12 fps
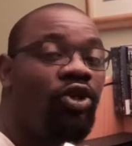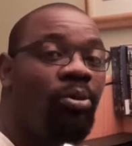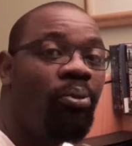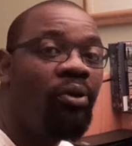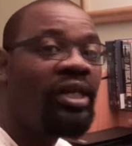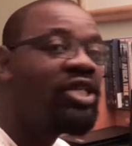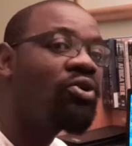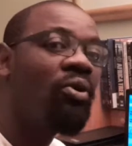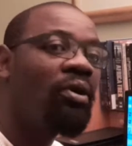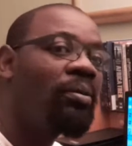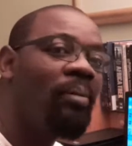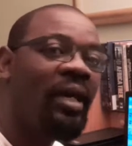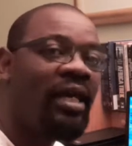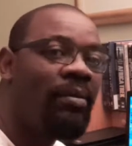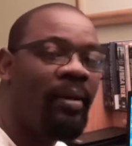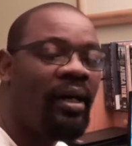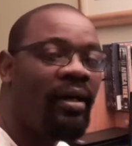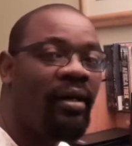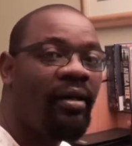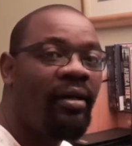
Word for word: you put it on paper,